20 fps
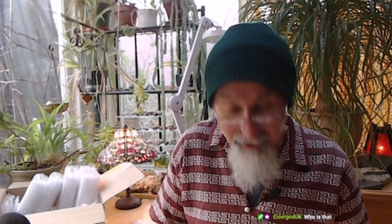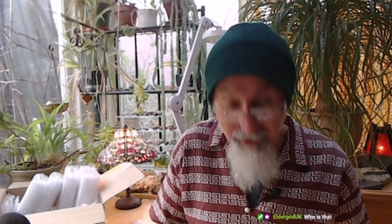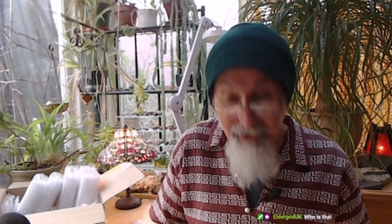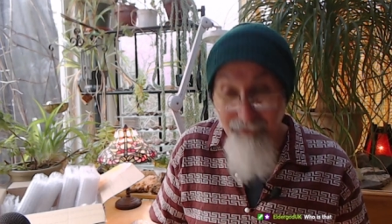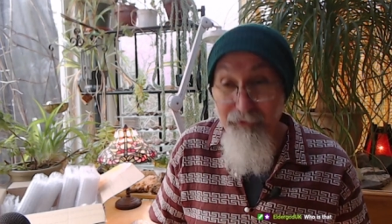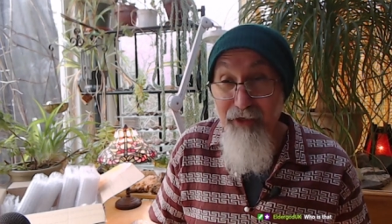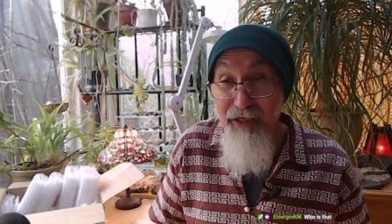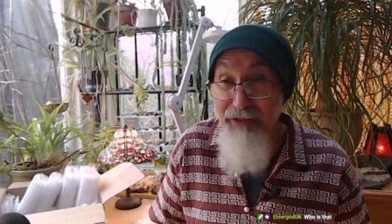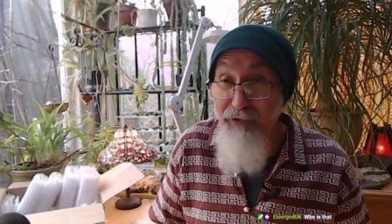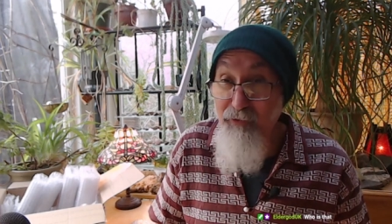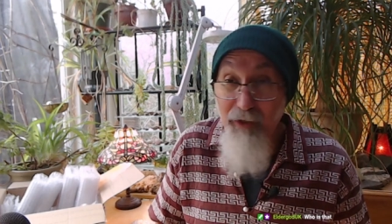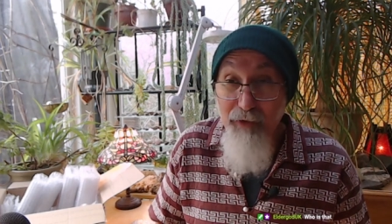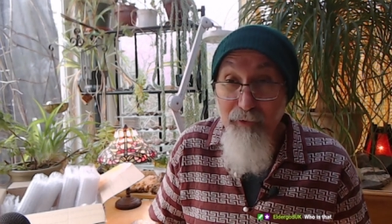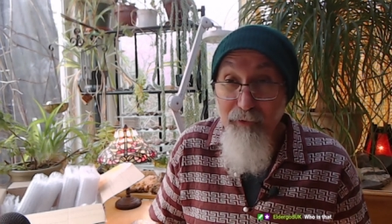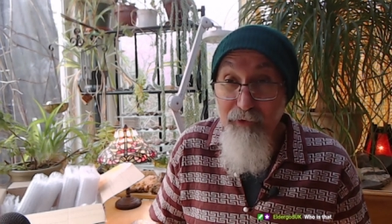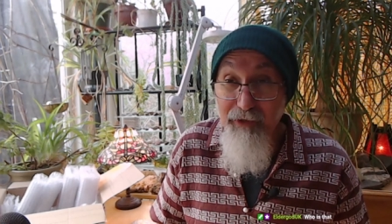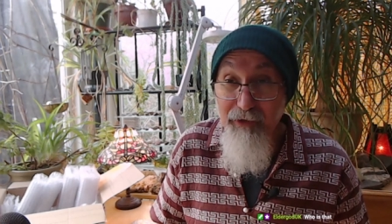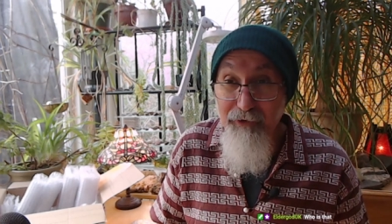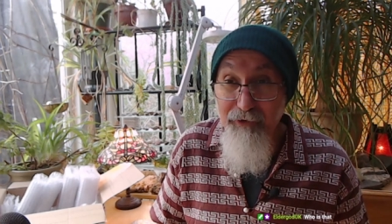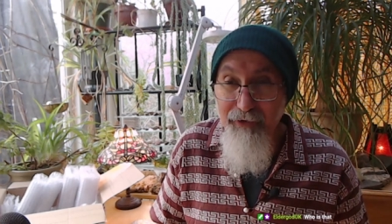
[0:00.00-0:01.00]
if you guys want
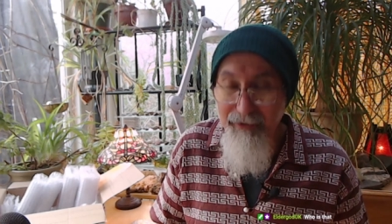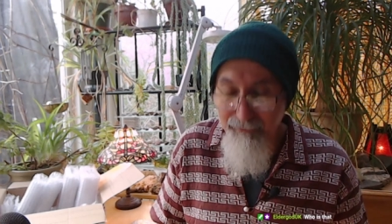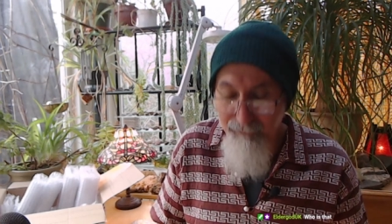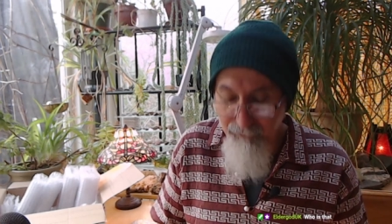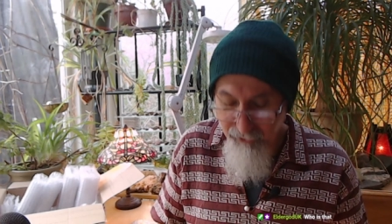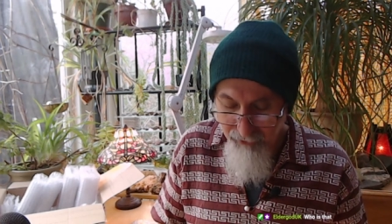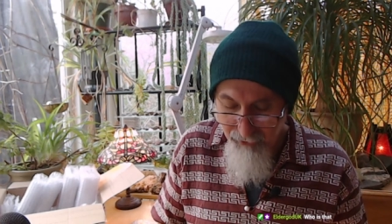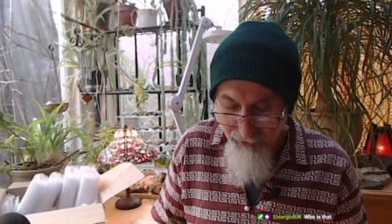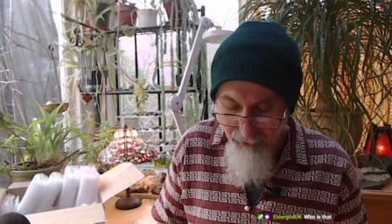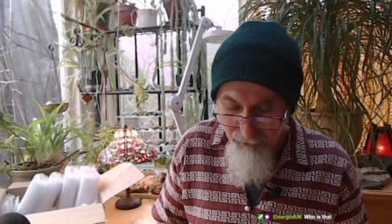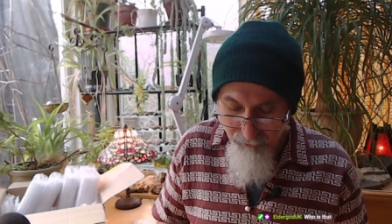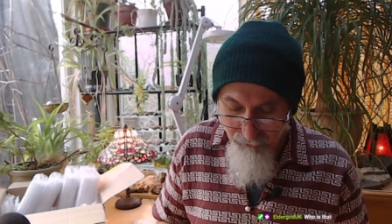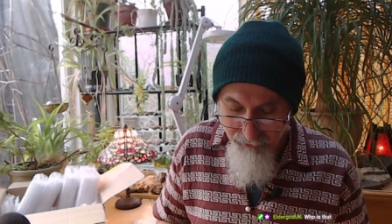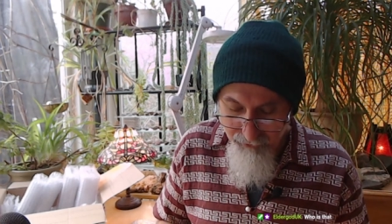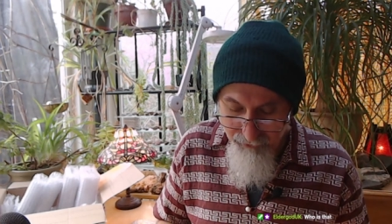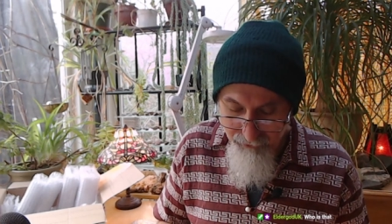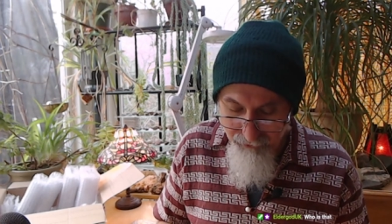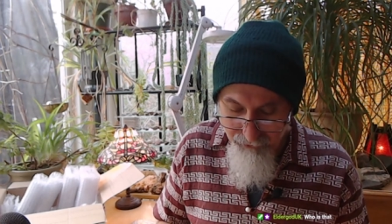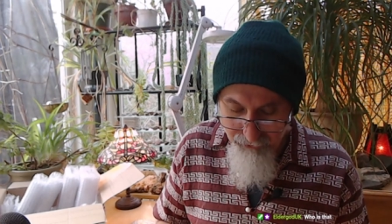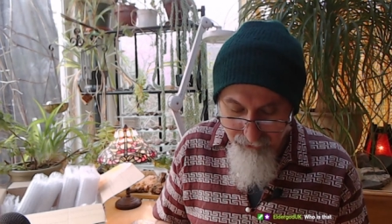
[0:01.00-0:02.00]
we can look at them all
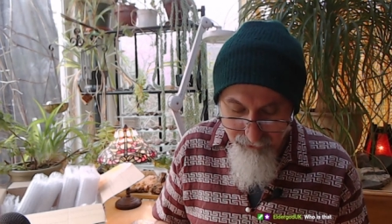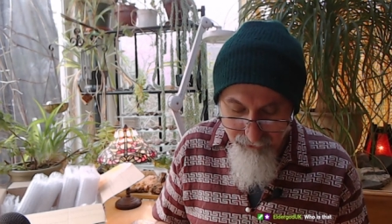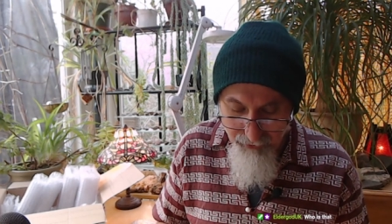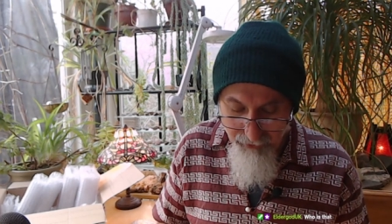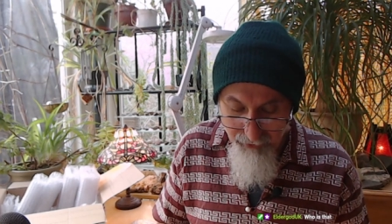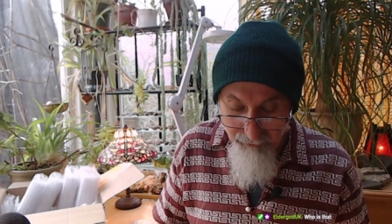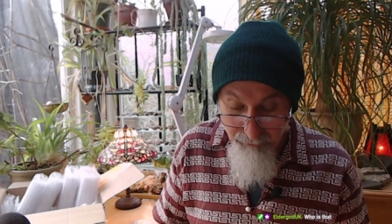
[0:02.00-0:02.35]
one two